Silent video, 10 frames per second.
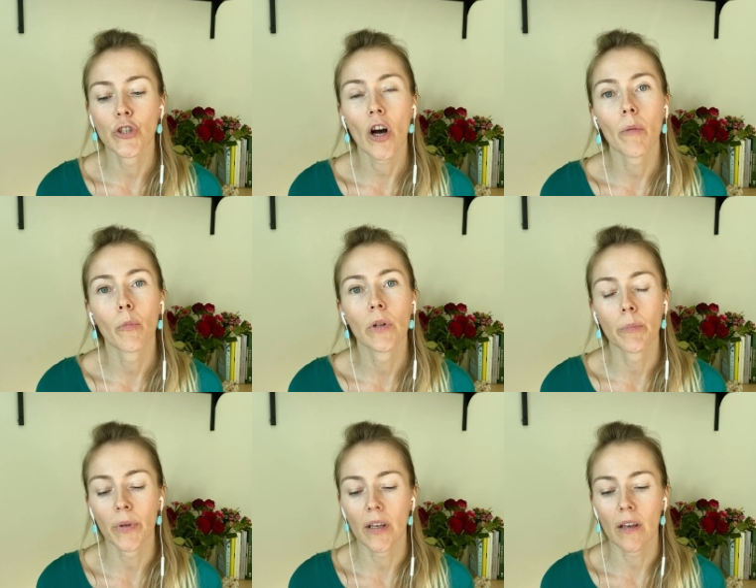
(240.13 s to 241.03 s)
job will
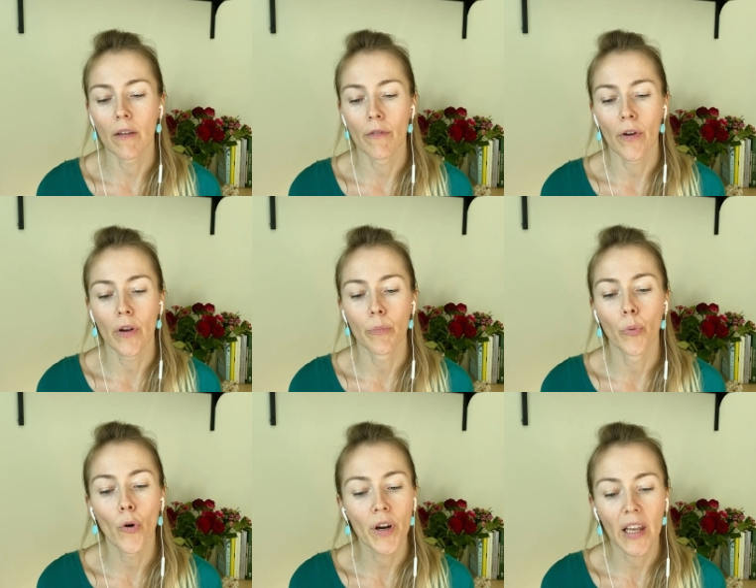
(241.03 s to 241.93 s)
be very
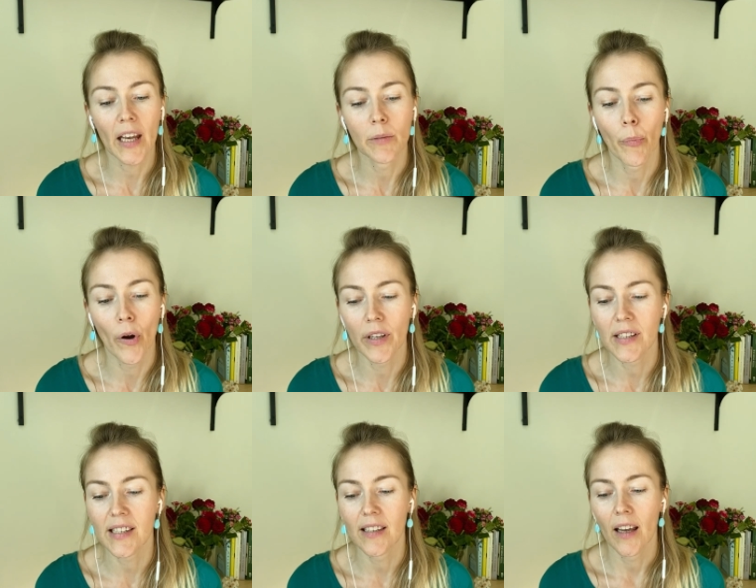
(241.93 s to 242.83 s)
boring at
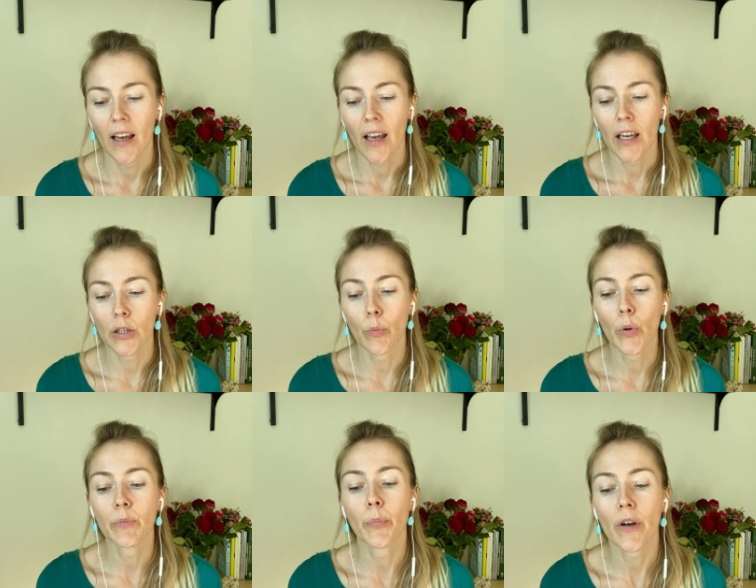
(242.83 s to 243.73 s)
points. It
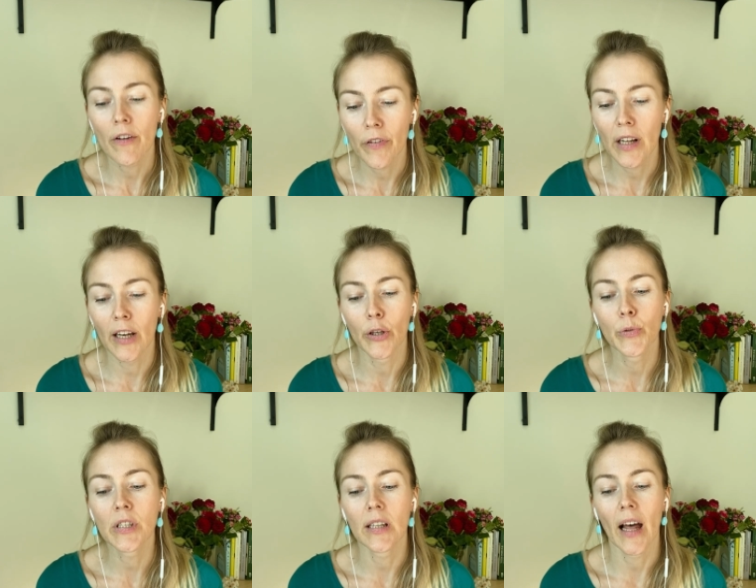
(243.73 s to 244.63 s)
won't perfectly
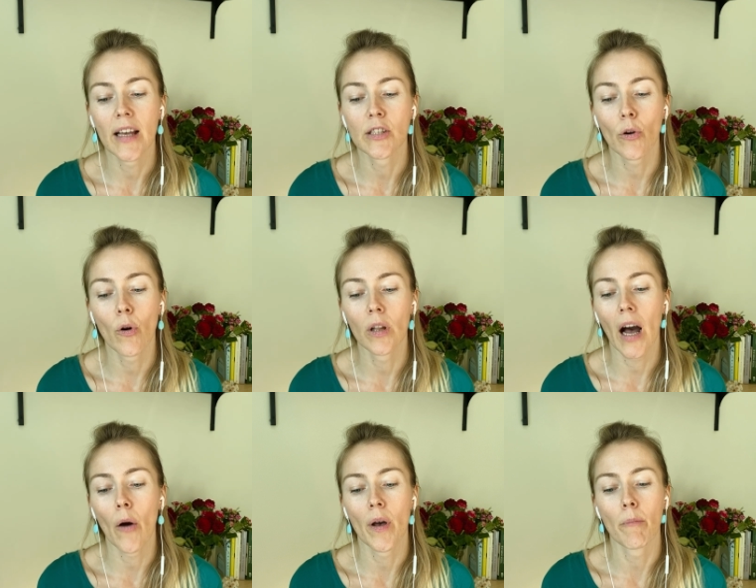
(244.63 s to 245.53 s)
utilize all
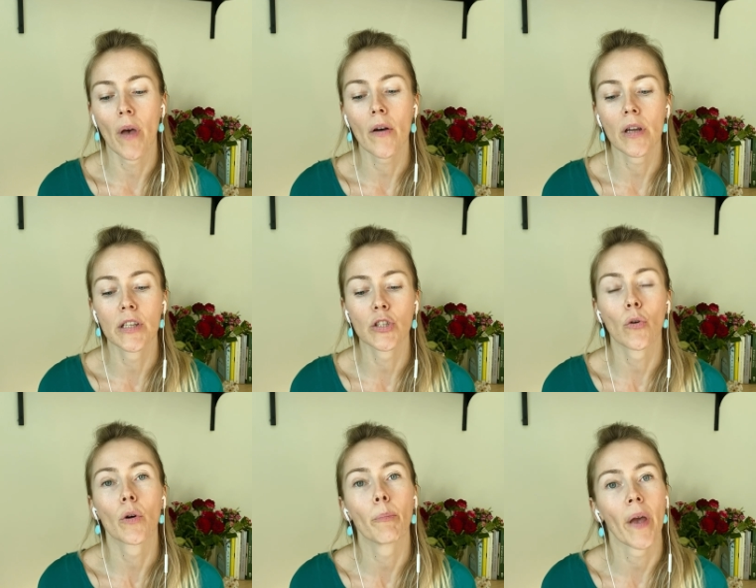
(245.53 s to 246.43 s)
our merits
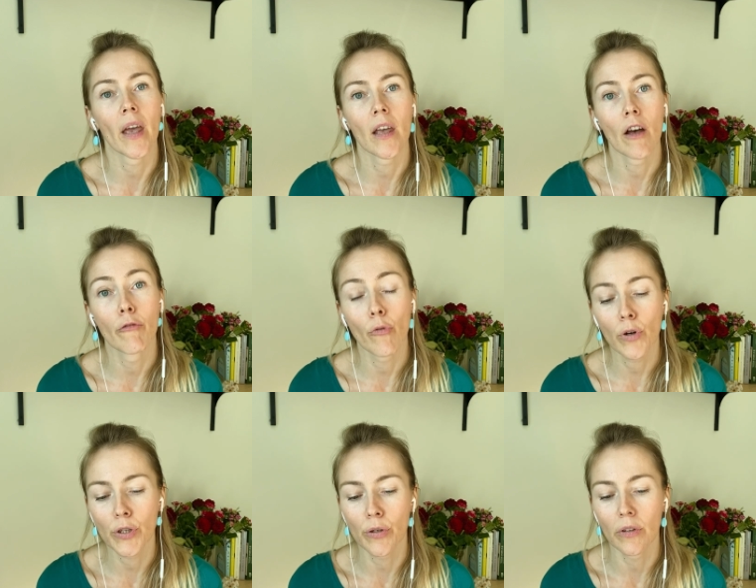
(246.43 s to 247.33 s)
or pay a
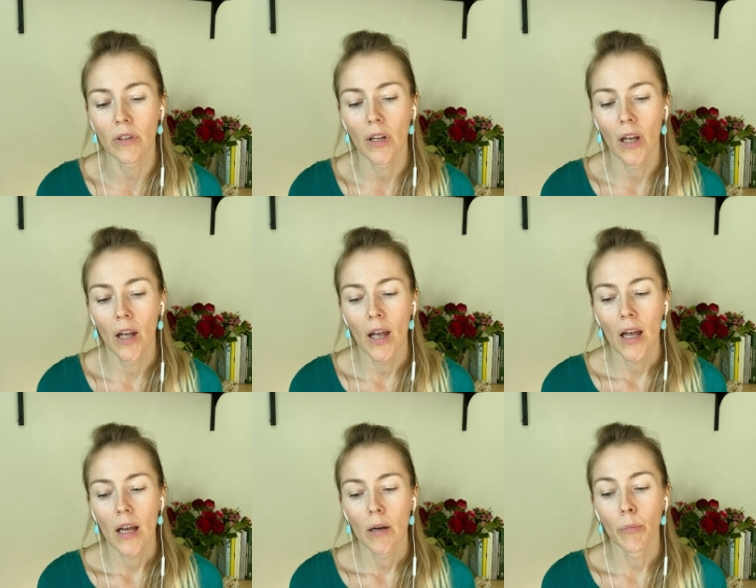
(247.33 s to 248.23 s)
fortune.
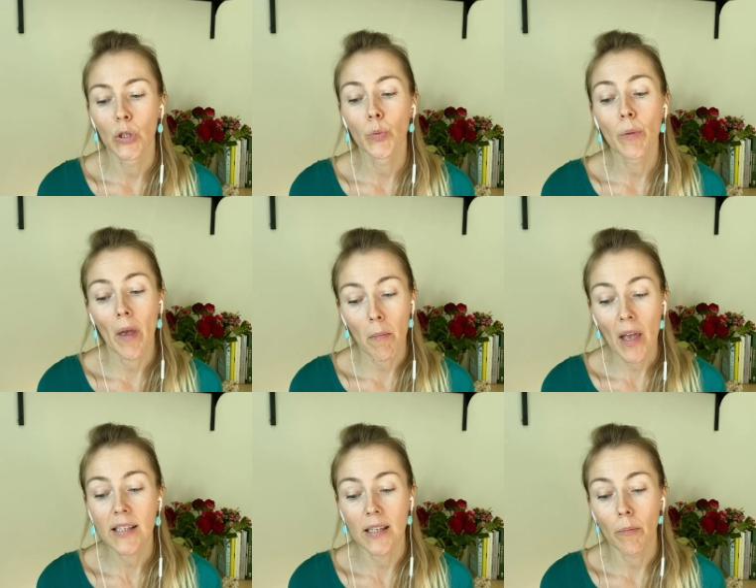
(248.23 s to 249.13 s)
But we may
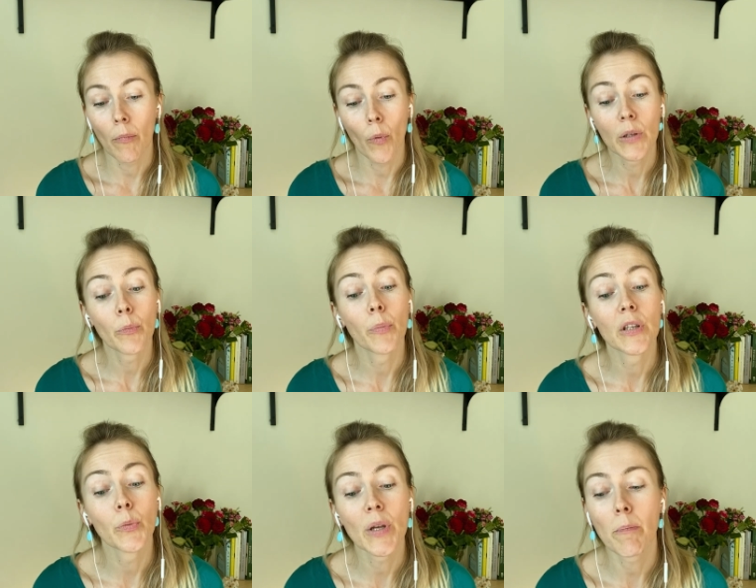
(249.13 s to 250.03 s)
make some,
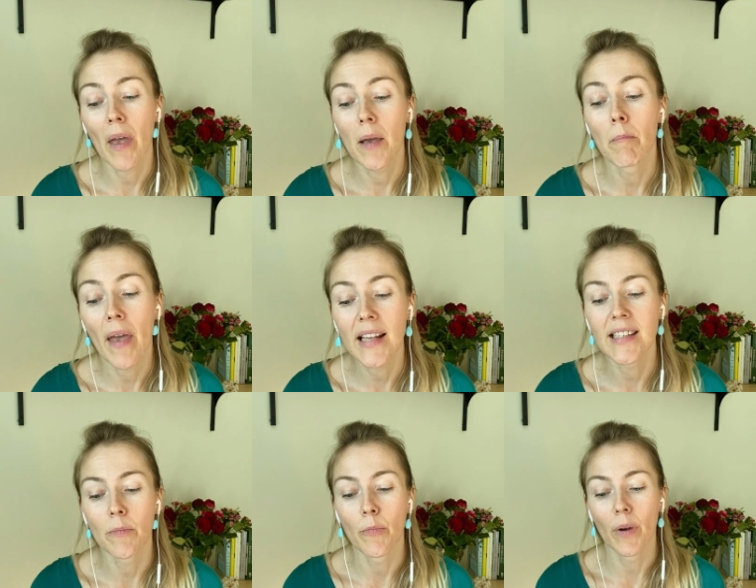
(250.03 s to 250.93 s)
but we may make
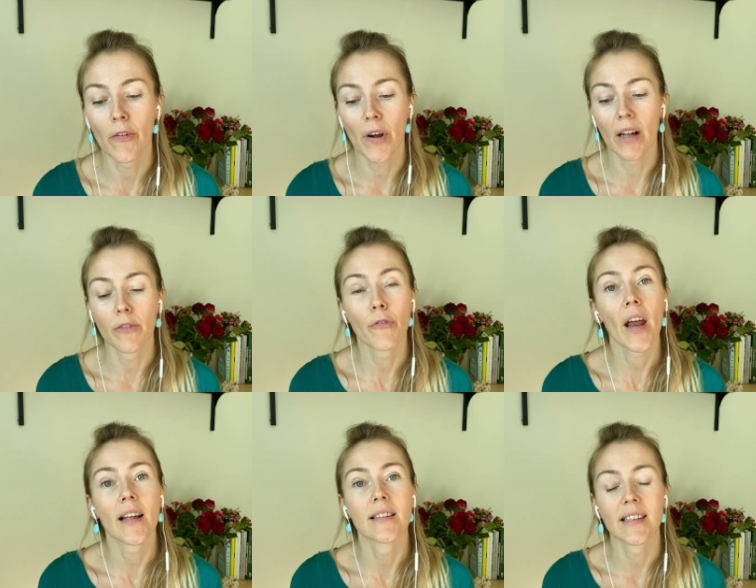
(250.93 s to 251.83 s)
some real
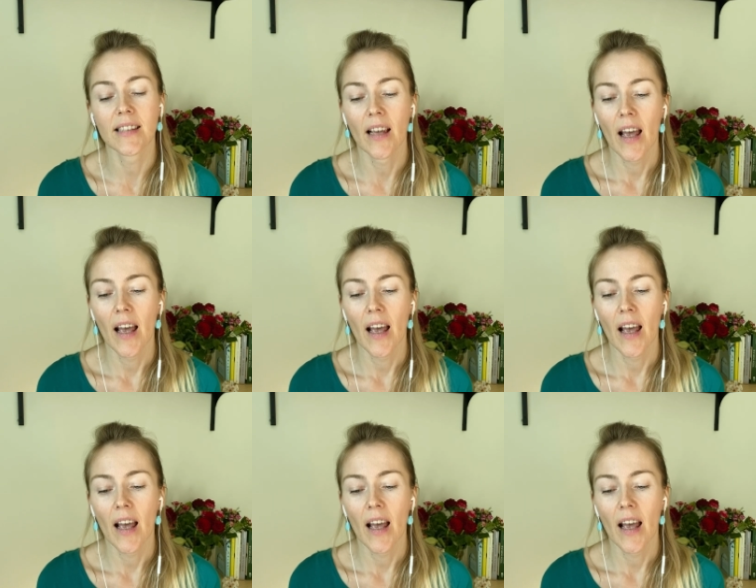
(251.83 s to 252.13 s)
friends,